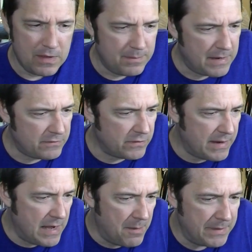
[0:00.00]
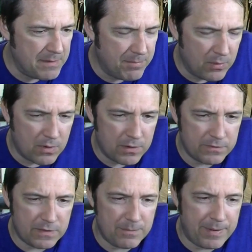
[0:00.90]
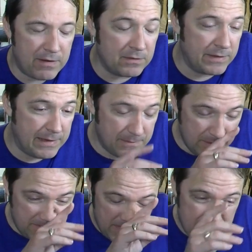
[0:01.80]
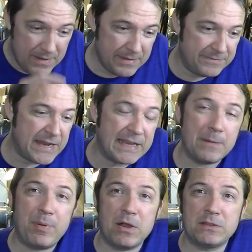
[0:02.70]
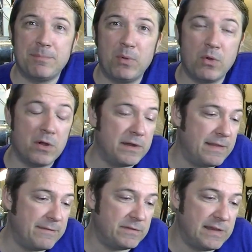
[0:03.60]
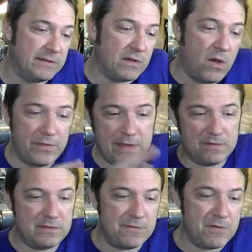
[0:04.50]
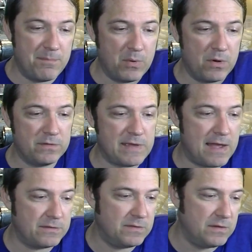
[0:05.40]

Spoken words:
I'm not sure how many boards, and apparently they've taken apart the board and they've sent all these different boards out to